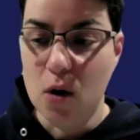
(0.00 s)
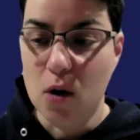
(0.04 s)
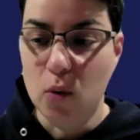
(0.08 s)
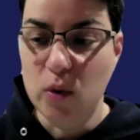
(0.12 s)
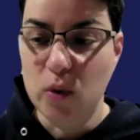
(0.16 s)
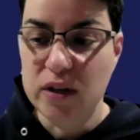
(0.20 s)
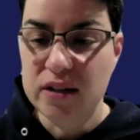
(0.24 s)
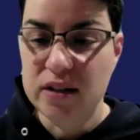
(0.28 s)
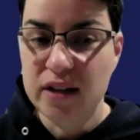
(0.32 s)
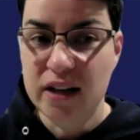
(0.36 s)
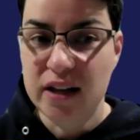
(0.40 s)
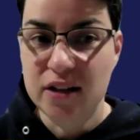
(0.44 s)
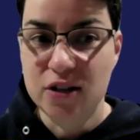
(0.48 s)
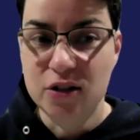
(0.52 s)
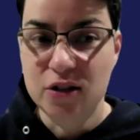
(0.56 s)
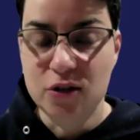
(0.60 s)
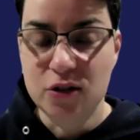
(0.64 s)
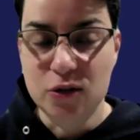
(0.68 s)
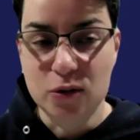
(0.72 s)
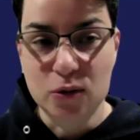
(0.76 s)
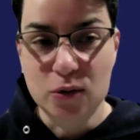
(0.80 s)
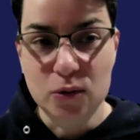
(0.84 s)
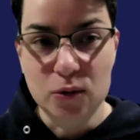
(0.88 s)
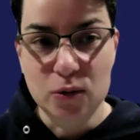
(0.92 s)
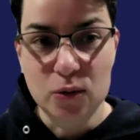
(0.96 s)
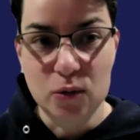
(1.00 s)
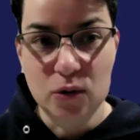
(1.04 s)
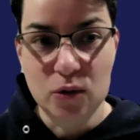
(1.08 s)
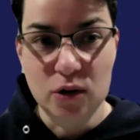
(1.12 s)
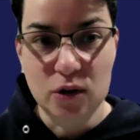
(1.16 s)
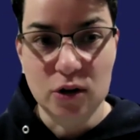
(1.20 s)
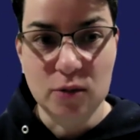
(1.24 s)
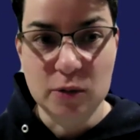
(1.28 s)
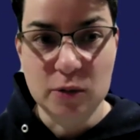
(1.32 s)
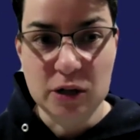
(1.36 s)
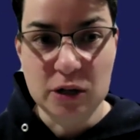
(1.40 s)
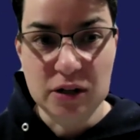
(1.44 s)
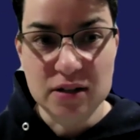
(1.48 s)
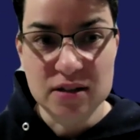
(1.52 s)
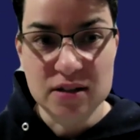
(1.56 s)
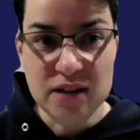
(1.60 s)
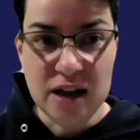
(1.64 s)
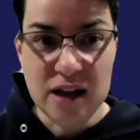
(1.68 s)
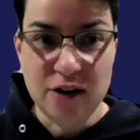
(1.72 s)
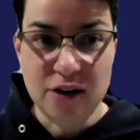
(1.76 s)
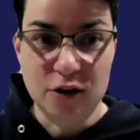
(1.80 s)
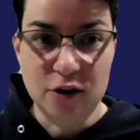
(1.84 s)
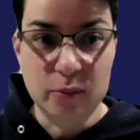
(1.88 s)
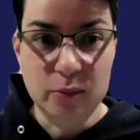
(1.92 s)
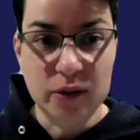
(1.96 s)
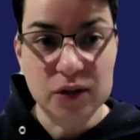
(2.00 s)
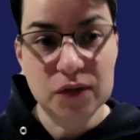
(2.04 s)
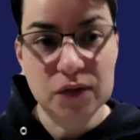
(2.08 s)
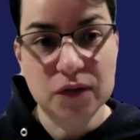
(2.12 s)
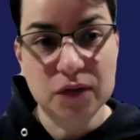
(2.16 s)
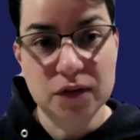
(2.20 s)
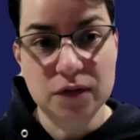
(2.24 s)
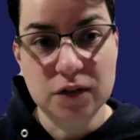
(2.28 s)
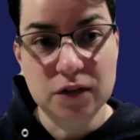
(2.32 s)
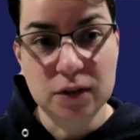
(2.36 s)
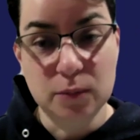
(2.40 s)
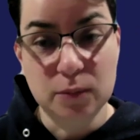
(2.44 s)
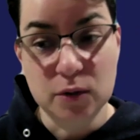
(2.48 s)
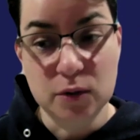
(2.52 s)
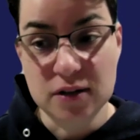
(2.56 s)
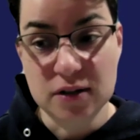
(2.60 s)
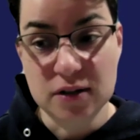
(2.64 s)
We tend to do the community standard plus 15%.